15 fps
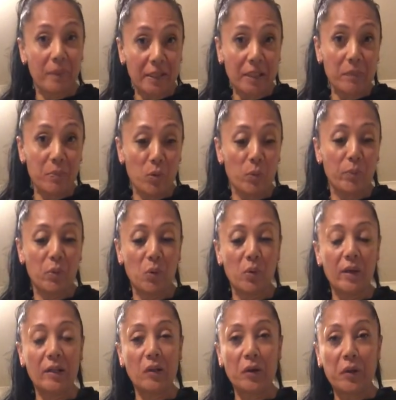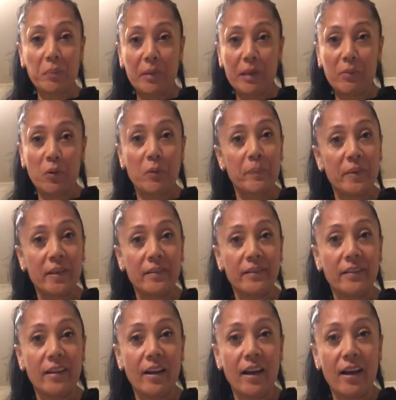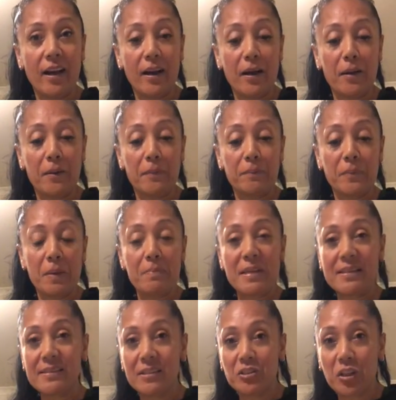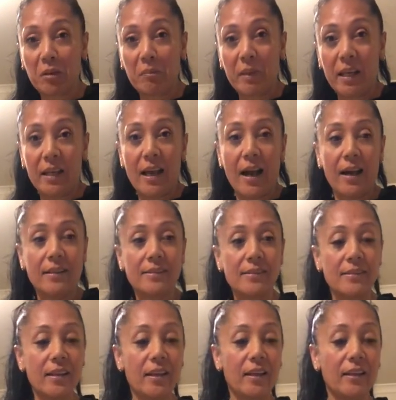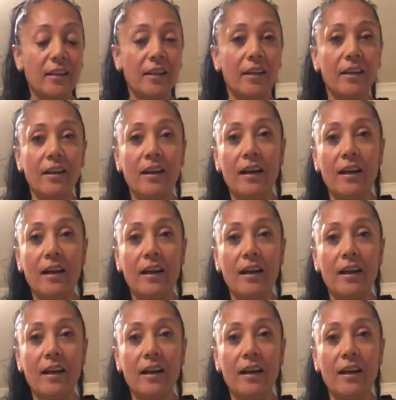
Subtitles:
Panipopo. A lot of people have been messaging me asking